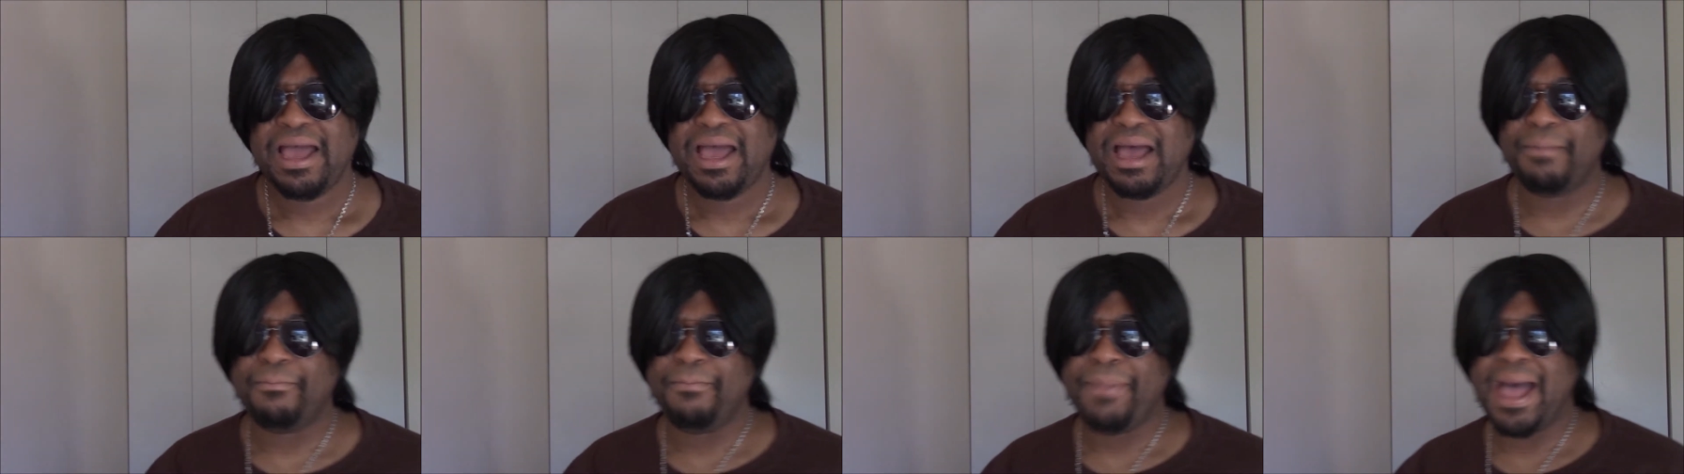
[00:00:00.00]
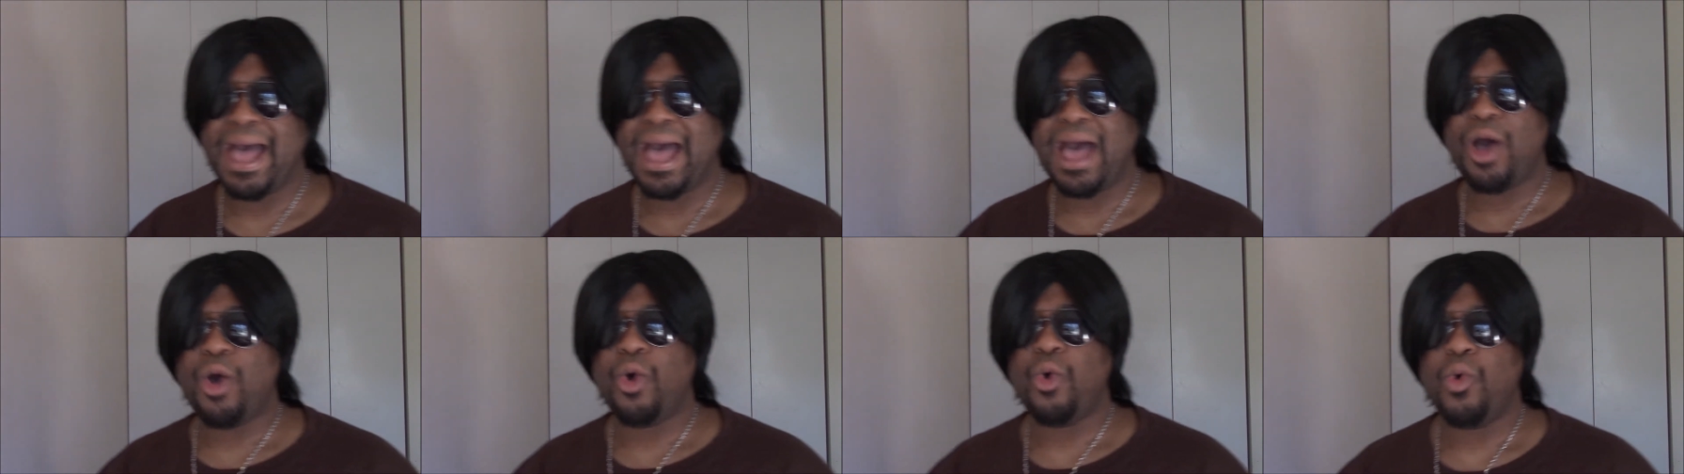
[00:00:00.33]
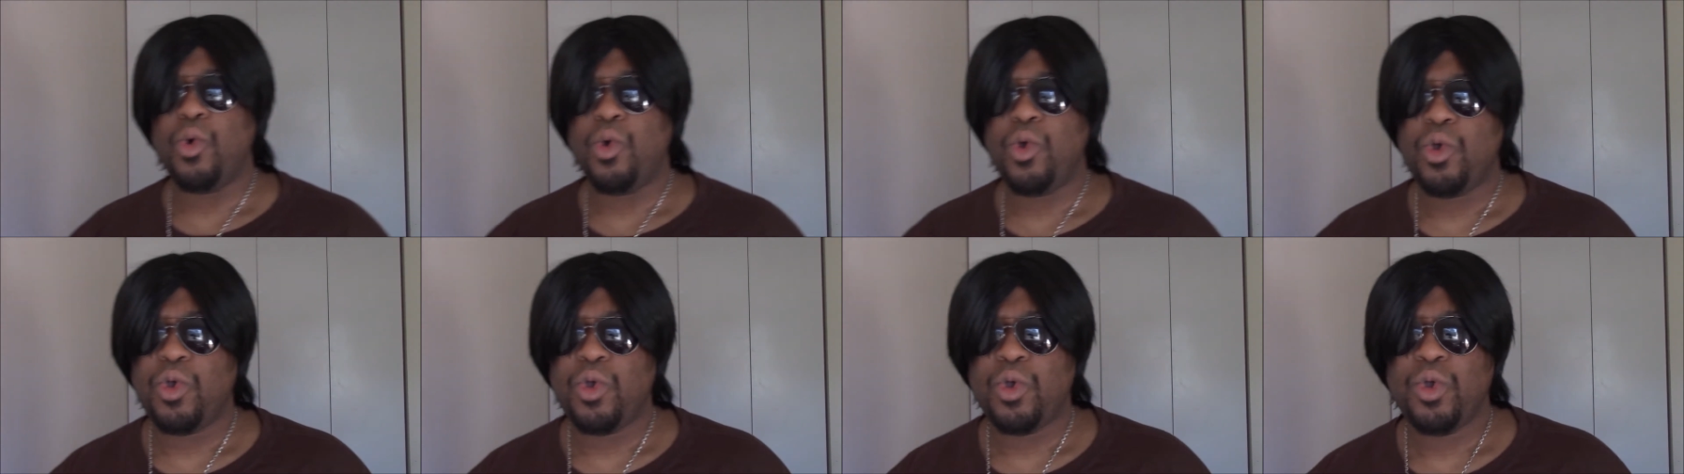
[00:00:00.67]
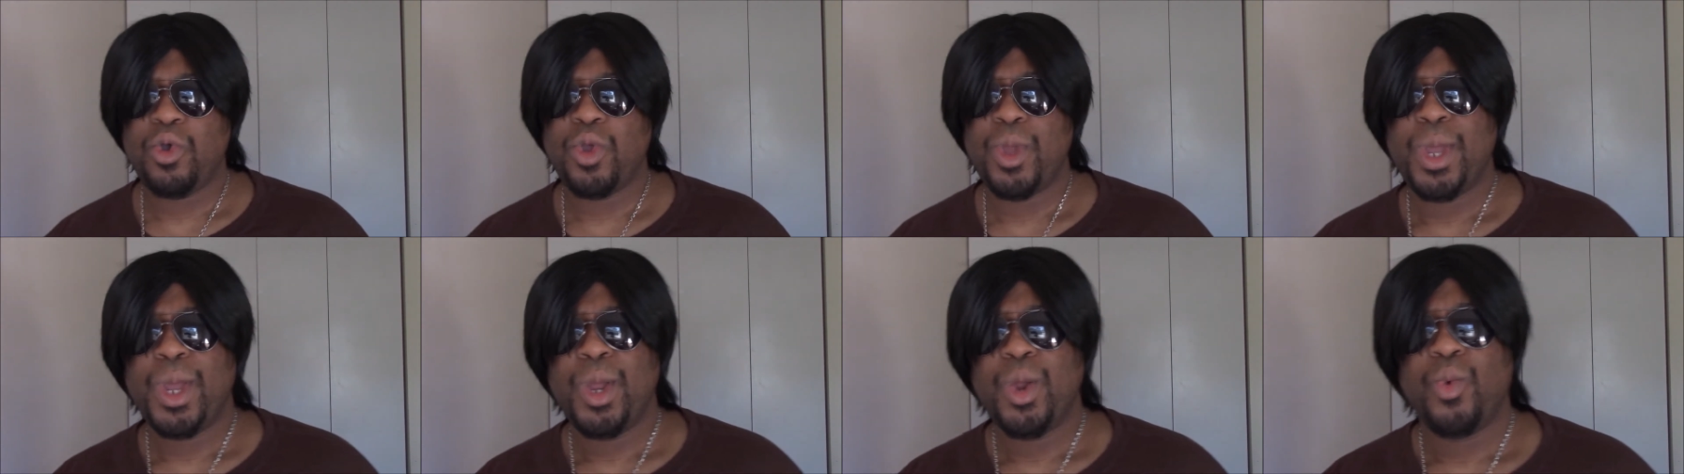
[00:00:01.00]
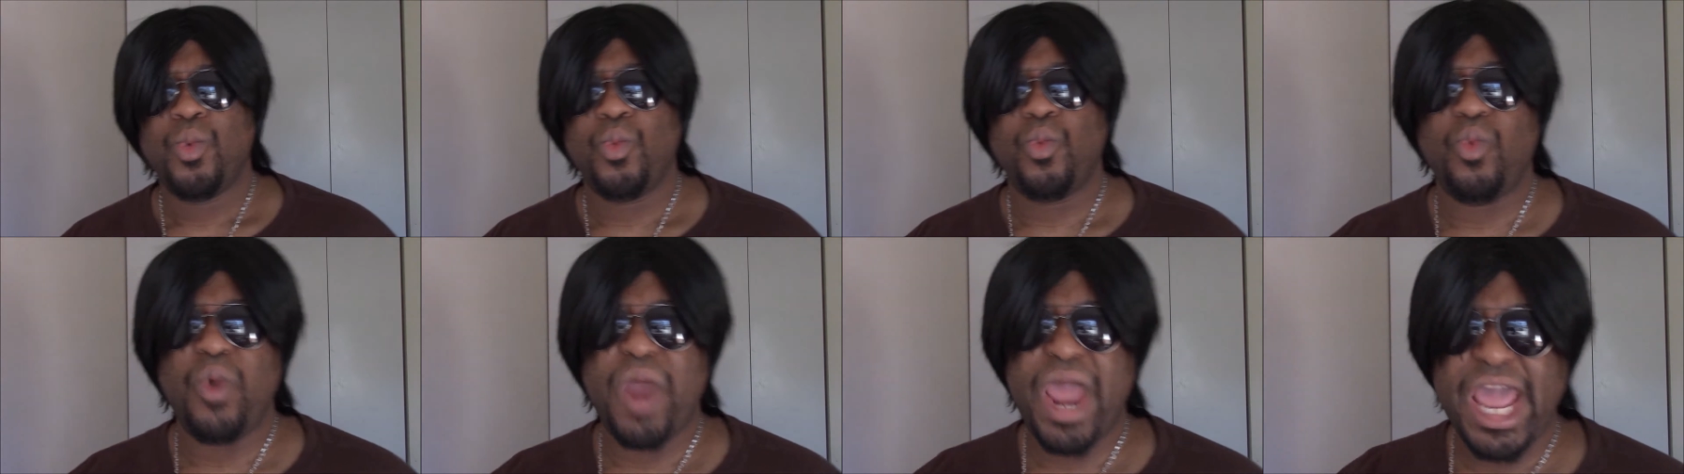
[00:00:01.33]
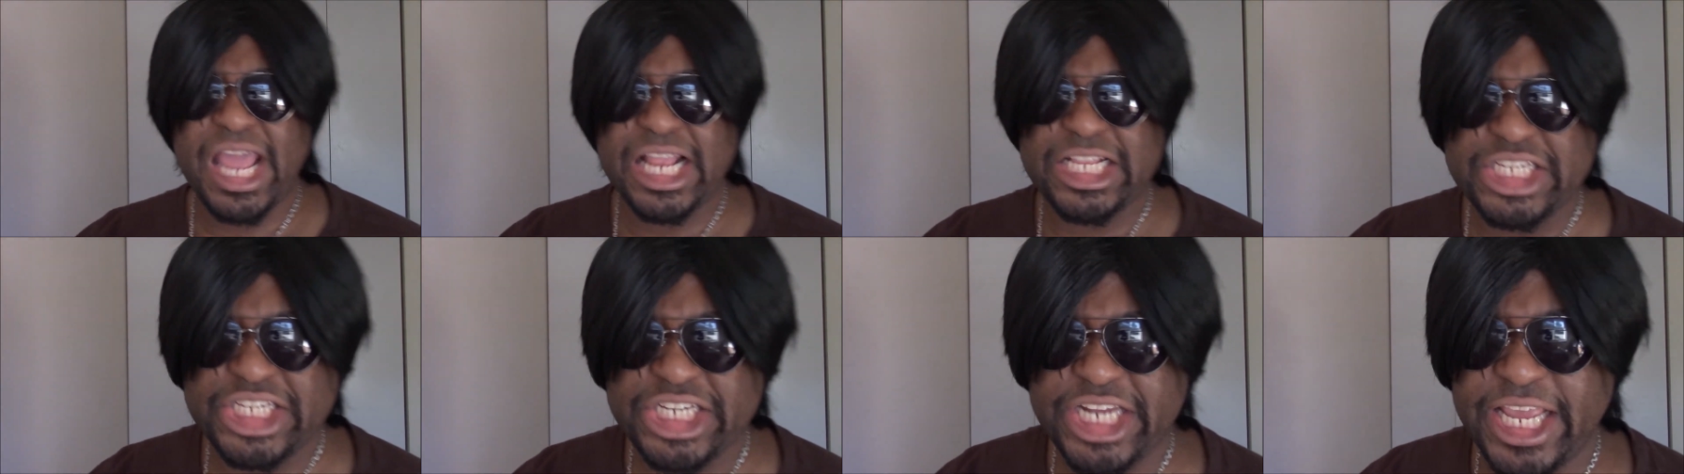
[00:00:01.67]
about
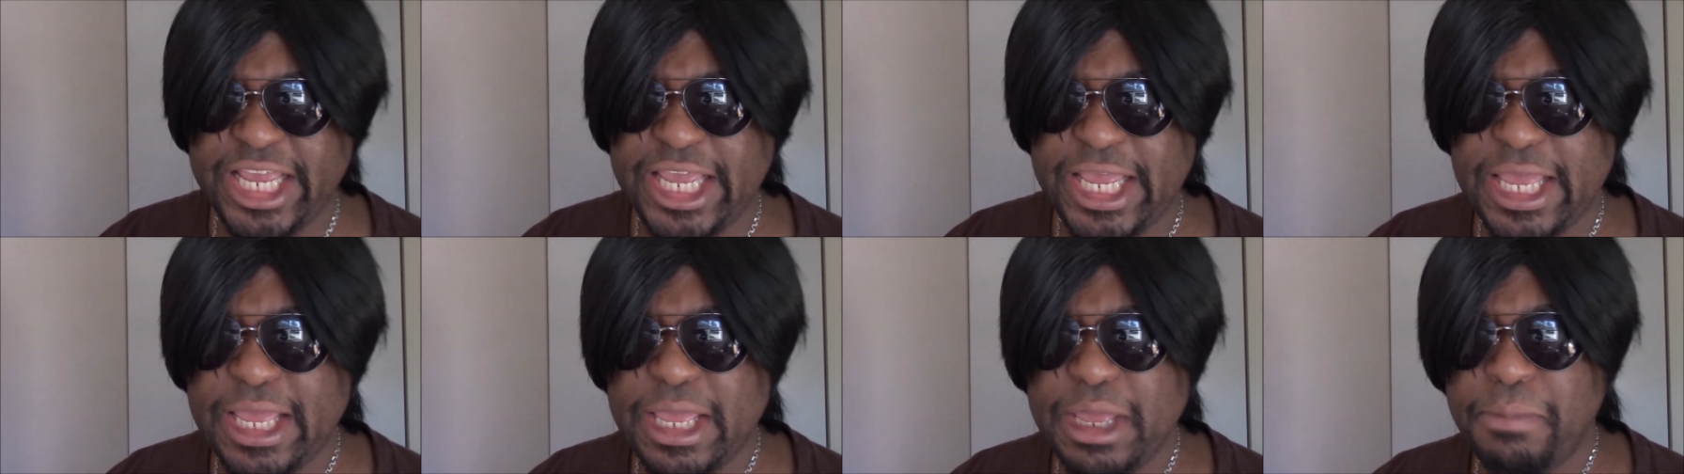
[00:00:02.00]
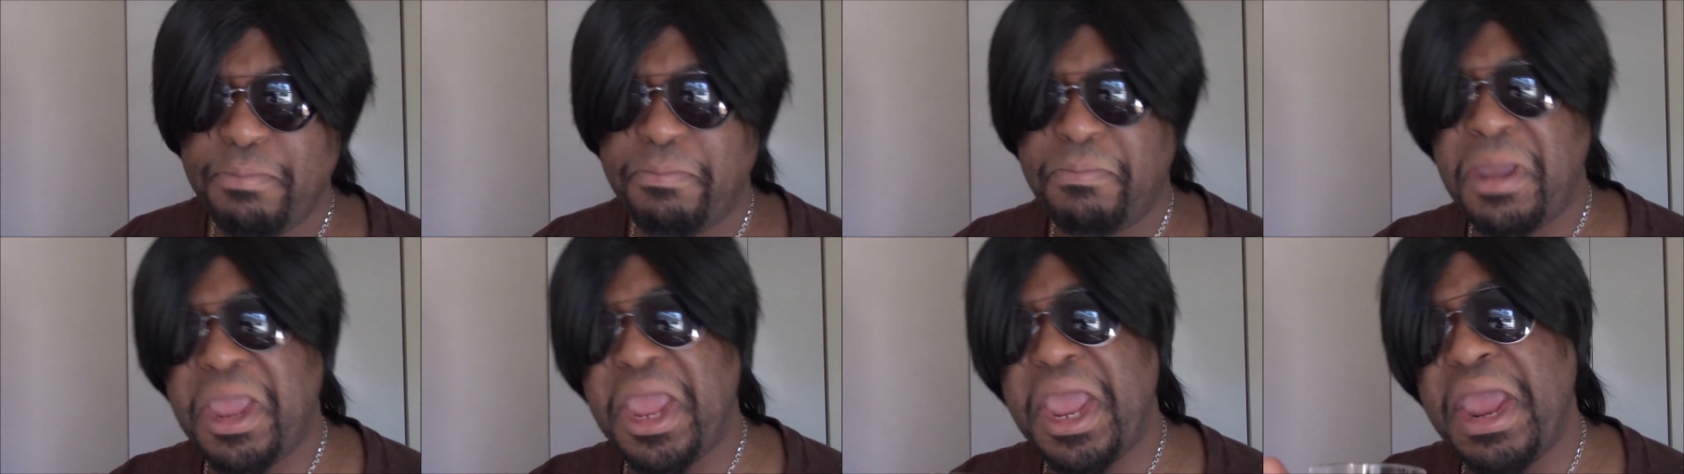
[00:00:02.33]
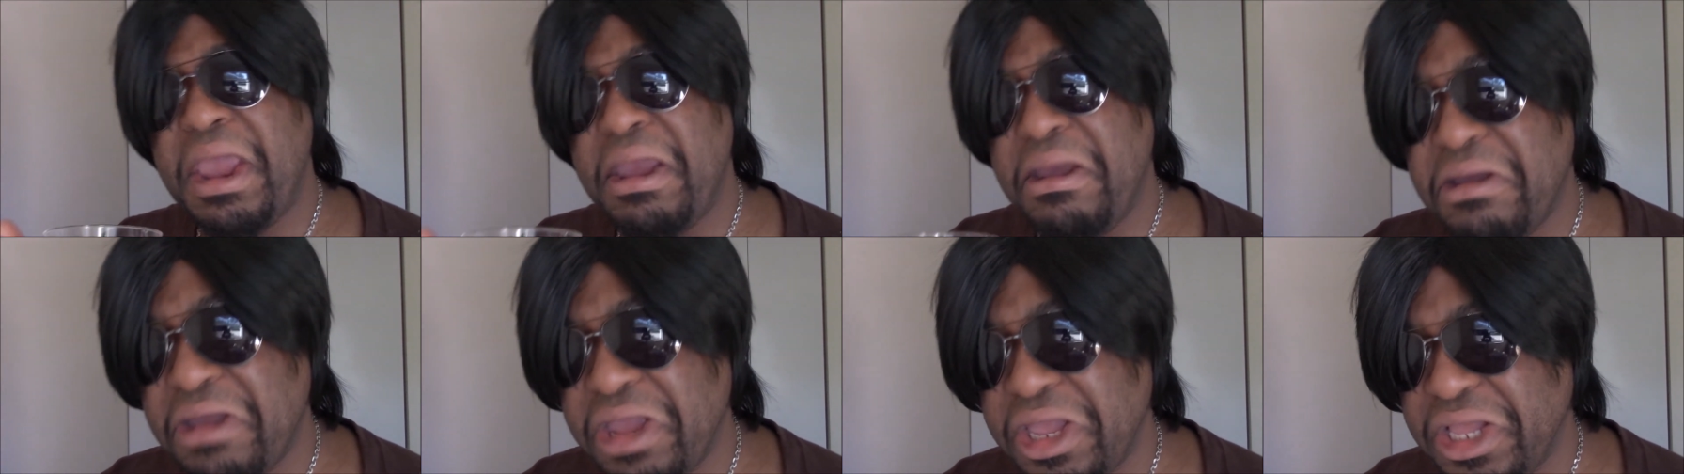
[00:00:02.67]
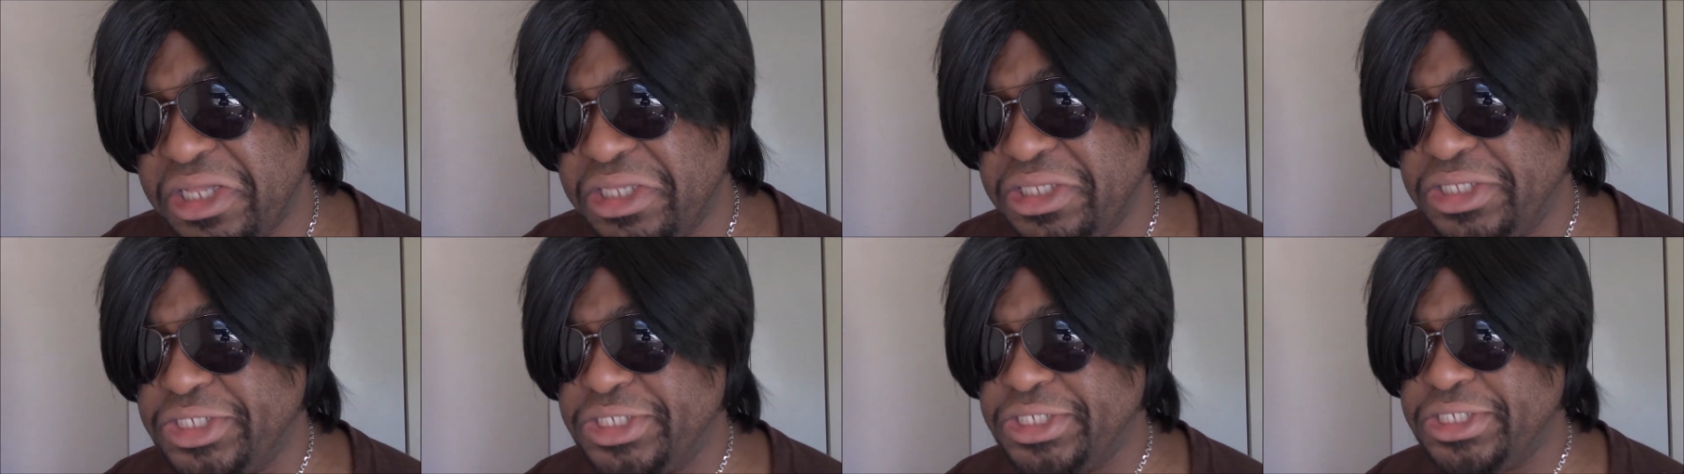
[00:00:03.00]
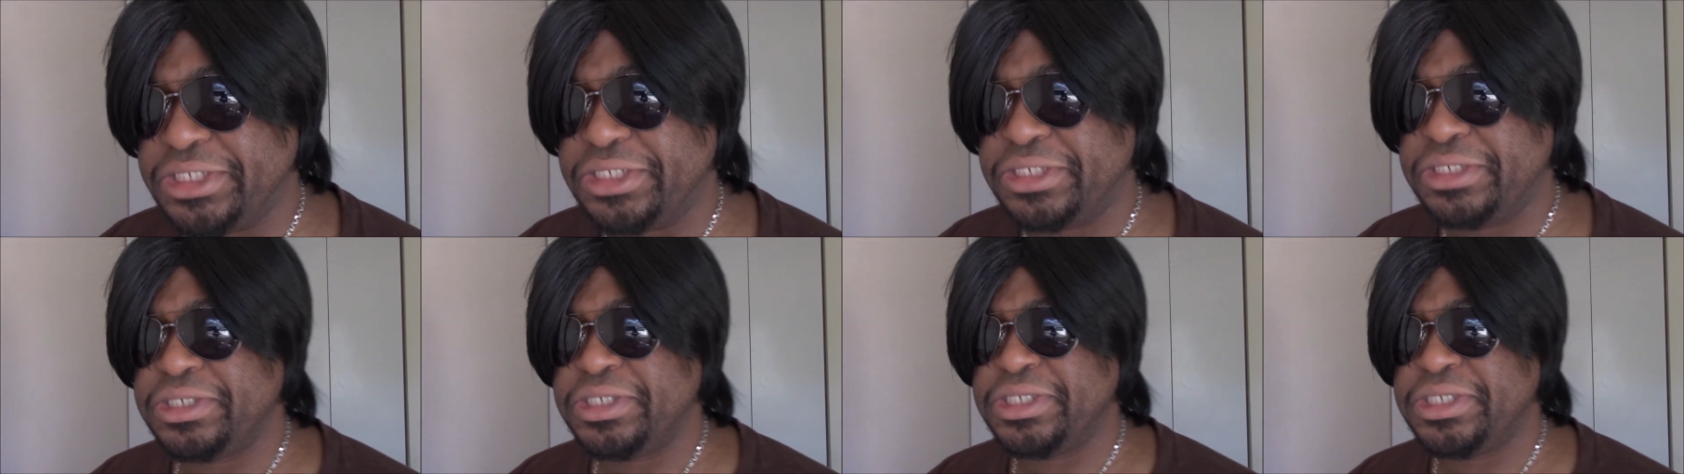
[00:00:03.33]
ratchet parents.